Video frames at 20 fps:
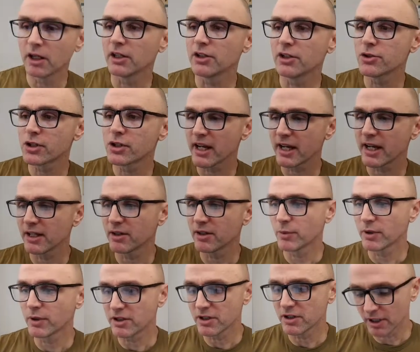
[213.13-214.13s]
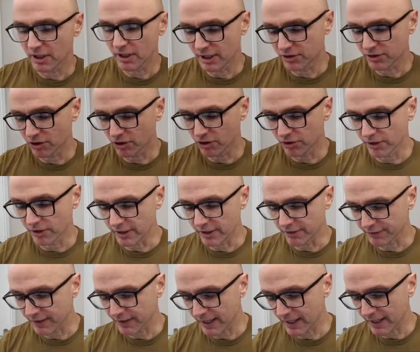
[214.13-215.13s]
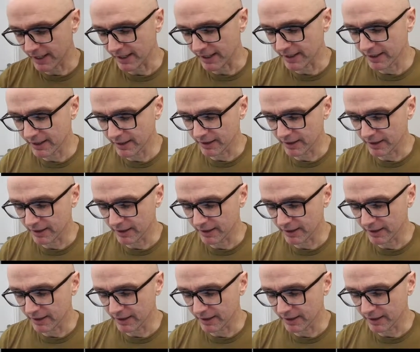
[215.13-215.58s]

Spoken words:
You can, with a degree of care,